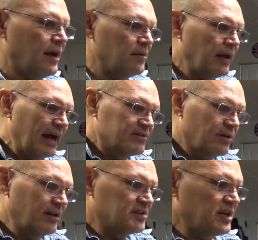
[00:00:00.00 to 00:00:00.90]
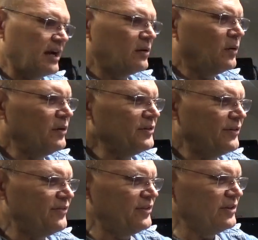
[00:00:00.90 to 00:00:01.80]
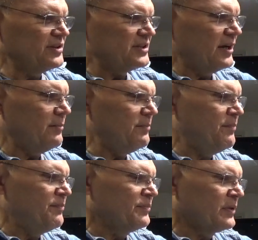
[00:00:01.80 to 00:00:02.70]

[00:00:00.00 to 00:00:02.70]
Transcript: hydraulic jack oil to fill this up,